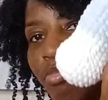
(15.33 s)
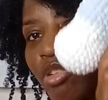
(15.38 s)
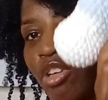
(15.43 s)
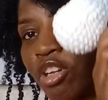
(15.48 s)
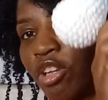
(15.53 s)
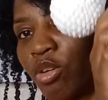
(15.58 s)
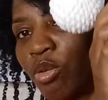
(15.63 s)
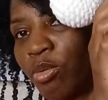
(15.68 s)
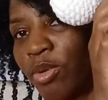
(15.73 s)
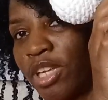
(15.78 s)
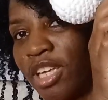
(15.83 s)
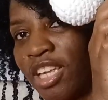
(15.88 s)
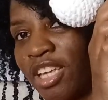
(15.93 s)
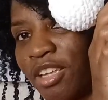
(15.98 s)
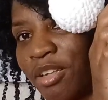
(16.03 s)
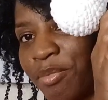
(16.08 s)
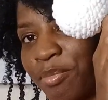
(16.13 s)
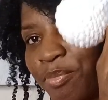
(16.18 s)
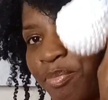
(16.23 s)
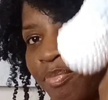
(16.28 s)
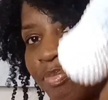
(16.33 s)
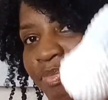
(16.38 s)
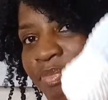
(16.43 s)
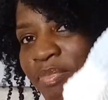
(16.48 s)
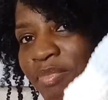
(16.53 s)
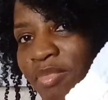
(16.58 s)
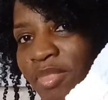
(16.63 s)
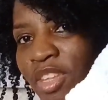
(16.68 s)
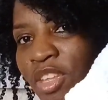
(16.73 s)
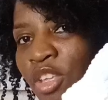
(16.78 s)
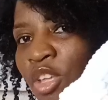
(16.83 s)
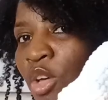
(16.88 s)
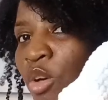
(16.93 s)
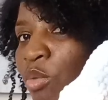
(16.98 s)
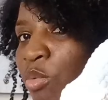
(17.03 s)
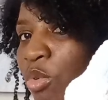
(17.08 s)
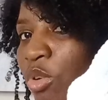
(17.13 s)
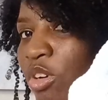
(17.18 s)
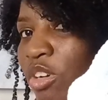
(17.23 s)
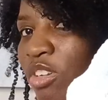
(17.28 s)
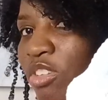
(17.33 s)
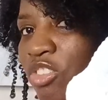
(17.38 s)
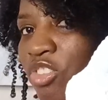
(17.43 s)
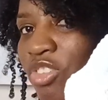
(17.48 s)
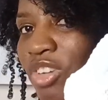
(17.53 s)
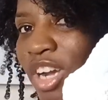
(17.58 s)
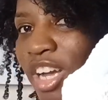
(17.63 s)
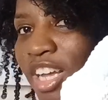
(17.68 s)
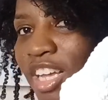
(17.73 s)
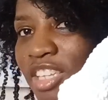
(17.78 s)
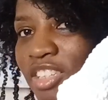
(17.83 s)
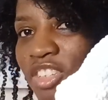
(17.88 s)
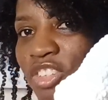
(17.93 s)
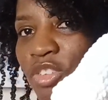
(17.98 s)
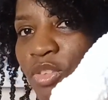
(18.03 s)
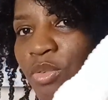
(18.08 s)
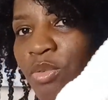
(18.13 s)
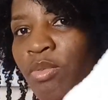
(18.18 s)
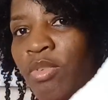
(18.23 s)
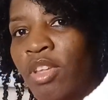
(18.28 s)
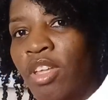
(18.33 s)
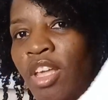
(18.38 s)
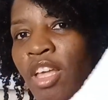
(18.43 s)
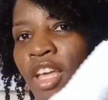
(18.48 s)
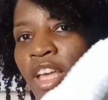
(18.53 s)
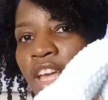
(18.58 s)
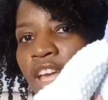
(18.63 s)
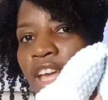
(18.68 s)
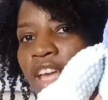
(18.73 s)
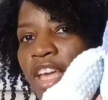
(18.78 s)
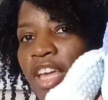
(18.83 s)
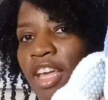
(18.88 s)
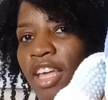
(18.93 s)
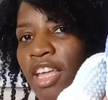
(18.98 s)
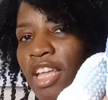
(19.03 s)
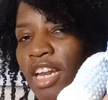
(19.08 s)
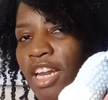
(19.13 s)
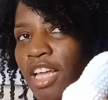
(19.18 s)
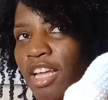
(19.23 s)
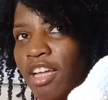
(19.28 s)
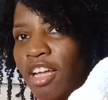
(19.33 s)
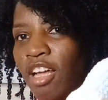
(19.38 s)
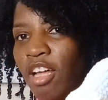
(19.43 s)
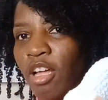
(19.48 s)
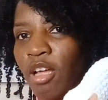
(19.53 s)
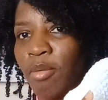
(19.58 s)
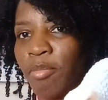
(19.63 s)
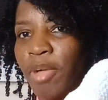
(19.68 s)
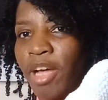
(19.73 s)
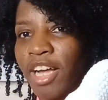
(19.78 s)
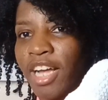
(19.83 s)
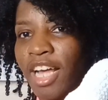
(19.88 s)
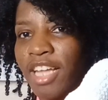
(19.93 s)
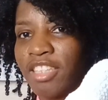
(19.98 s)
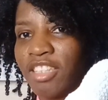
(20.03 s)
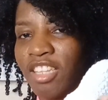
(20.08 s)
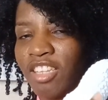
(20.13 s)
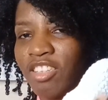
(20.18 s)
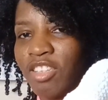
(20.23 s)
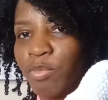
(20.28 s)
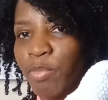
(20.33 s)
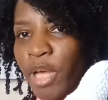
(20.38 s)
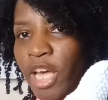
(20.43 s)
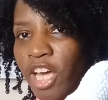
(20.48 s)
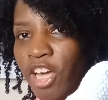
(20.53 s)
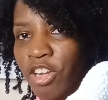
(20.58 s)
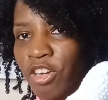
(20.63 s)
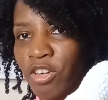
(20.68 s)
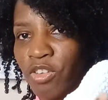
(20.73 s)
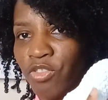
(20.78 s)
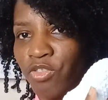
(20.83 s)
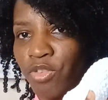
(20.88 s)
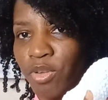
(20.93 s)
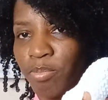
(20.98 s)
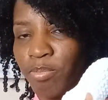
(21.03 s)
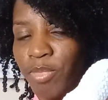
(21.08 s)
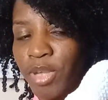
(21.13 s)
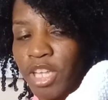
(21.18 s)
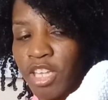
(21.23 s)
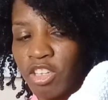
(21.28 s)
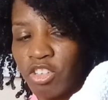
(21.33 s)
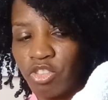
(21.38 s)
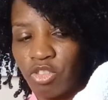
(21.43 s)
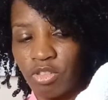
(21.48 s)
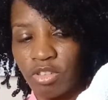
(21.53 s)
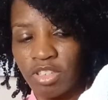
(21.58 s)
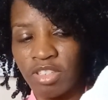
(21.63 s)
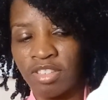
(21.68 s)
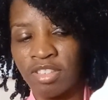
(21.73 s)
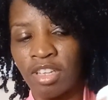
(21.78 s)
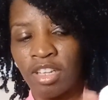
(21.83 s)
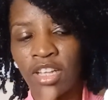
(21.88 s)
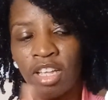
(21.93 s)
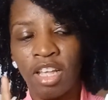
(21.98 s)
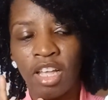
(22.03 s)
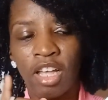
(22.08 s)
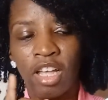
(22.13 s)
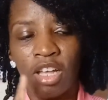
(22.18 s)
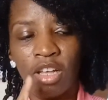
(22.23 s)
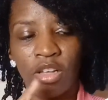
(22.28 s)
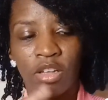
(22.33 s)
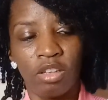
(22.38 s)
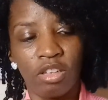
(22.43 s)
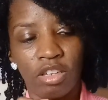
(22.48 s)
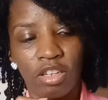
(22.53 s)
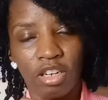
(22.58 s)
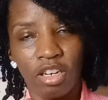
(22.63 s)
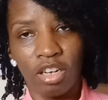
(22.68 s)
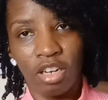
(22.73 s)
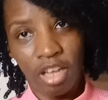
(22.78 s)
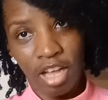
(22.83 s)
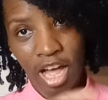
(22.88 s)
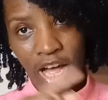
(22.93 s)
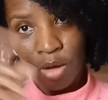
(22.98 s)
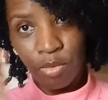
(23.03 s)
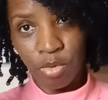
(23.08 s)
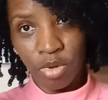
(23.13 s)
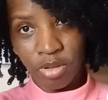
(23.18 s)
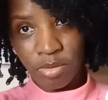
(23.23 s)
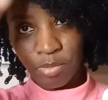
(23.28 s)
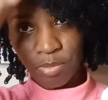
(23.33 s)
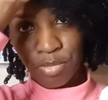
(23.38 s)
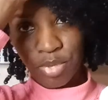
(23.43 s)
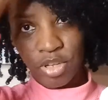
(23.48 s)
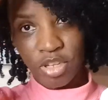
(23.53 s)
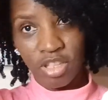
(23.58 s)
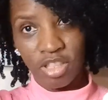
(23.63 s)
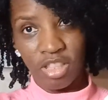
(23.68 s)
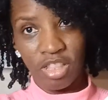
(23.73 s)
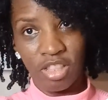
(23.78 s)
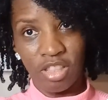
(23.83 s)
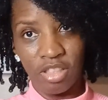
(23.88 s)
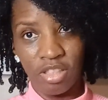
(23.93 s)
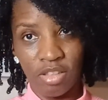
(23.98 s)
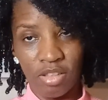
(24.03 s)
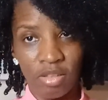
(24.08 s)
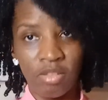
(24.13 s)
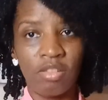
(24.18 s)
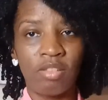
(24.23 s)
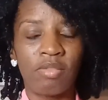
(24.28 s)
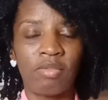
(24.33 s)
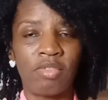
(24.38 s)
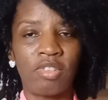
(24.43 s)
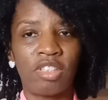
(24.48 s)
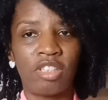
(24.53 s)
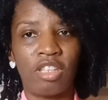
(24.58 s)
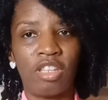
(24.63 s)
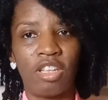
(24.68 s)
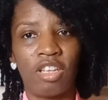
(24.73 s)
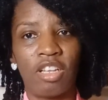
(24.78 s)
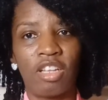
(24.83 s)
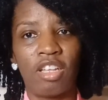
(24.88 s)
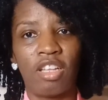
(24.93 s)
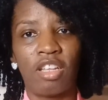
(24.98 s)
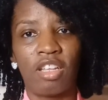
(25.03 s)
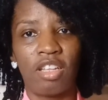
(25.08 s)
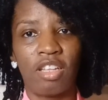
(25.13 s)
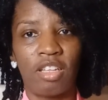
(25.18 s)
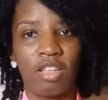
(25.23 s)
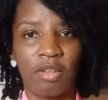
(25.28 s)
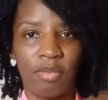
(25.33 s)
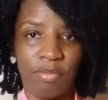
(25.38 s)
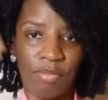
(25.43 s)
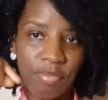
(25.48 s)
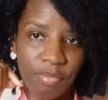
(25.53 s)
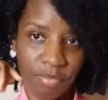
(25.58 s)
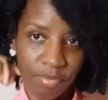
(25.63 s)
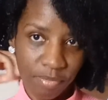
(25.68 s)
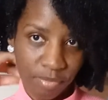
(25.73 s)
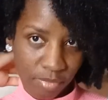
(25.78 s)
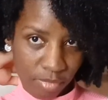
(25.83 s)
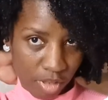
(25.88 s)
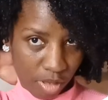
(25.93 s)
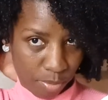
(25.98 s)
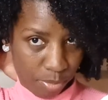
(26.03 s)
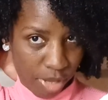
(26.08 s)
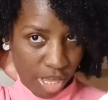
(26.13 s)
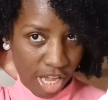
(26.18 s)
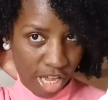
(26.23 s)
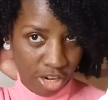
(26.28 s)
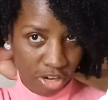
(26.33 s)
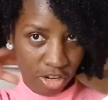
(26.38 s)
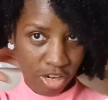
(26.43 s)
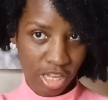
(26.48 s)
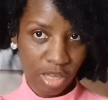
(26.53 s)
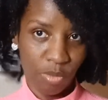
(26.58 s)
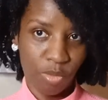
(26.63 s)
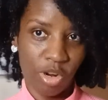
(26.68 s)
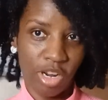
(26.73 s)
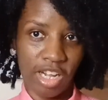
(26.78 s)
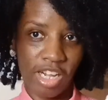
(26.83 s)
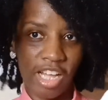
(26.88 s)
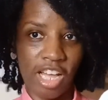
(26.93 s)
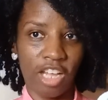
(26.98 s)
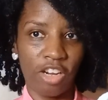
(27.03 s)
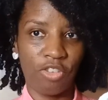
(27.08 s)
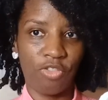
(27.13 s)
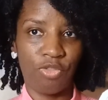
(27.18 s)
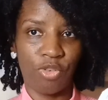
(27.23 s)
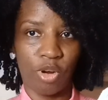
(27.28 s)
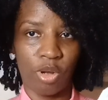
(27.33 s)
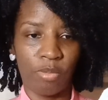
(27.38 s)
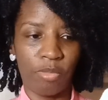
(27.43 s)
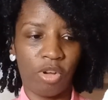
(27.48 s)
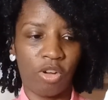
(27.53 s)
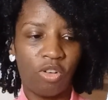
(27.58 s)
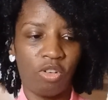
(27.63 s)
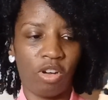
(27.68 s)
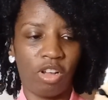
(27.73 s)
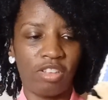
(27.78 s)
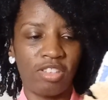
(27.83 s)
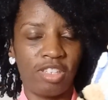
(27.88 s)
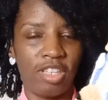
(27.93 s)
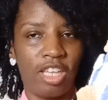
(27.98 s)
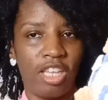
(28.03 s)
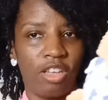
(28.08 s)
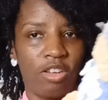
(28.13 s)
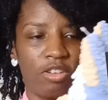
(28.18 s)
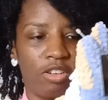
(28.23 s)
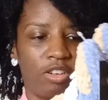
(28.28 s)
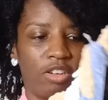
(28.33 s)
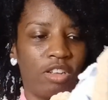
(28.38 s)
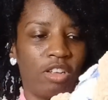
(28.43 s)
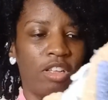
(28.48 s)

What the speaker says: bluey, well tried to, and I got this pattern from Pinterest. I would put the pattern and where I got it from across here.